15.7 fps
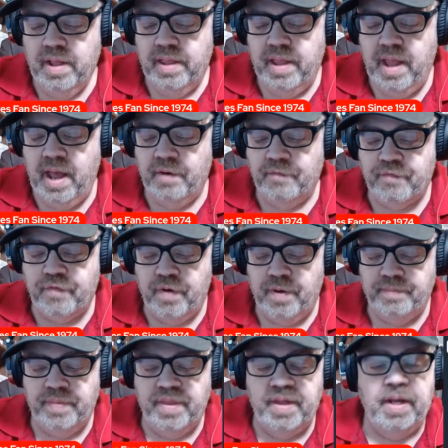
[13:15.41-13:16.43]
now
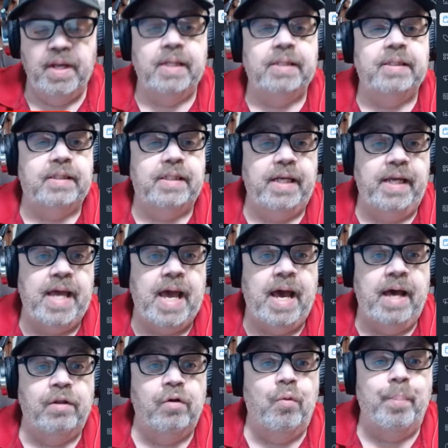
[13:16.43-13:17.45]
from the
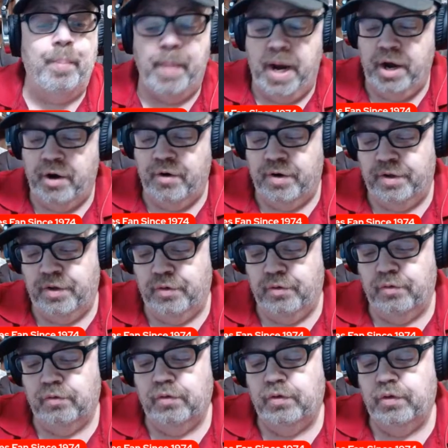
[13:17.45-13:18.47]
Seattle
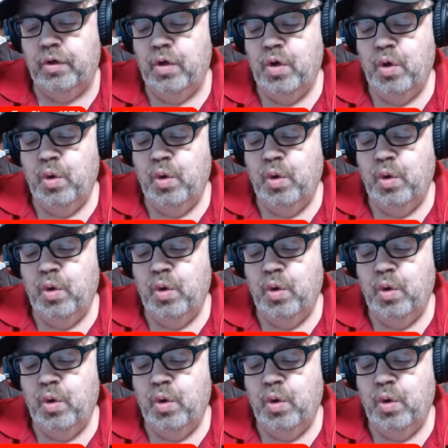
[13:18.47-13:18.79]
Mariners,